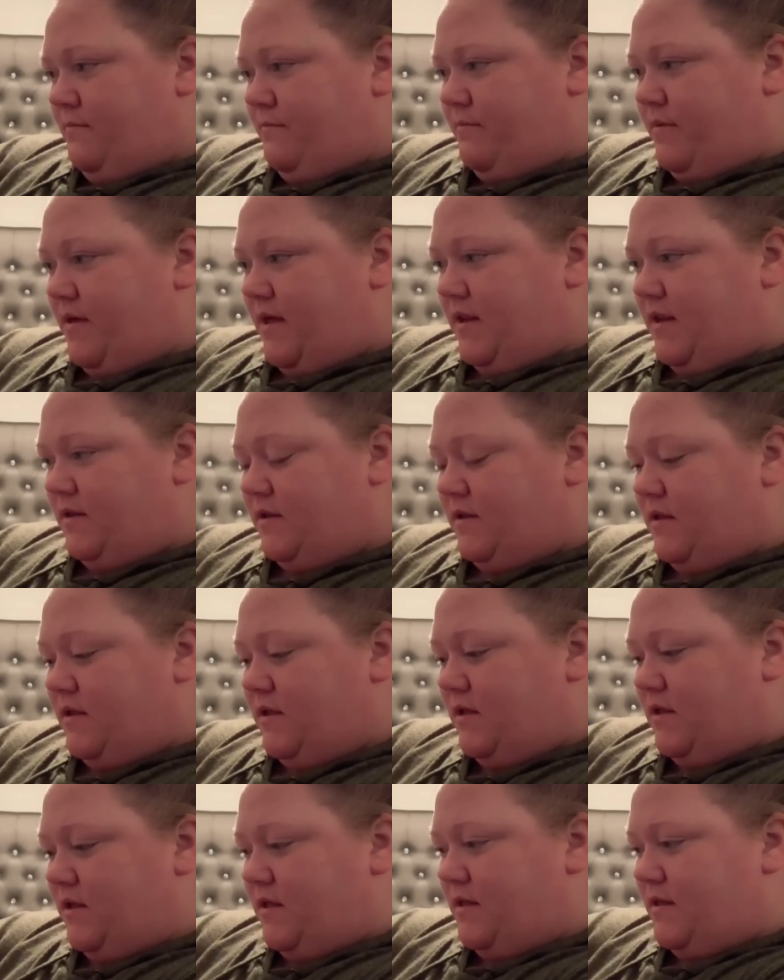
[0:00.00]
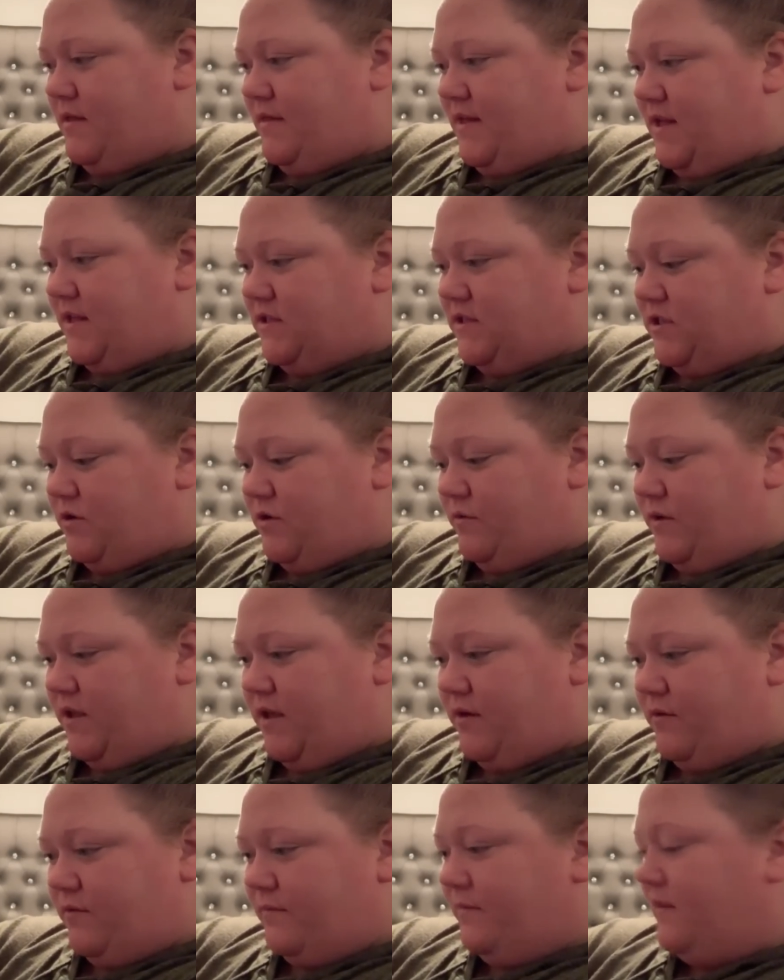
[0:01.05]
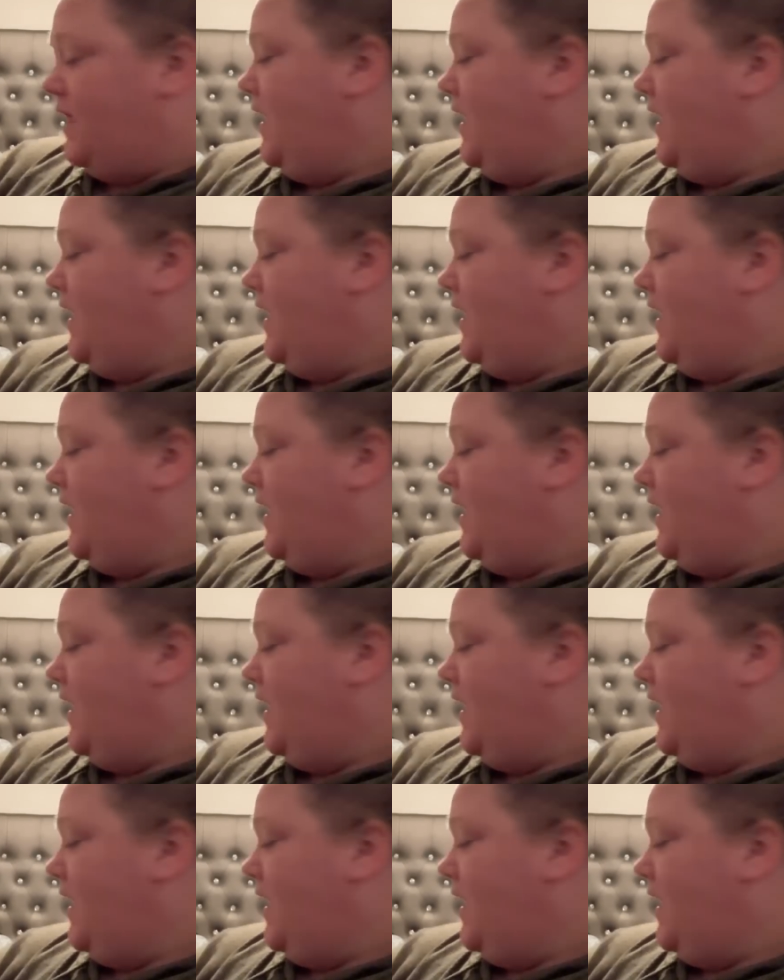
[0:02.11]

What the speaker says: but that's so cute.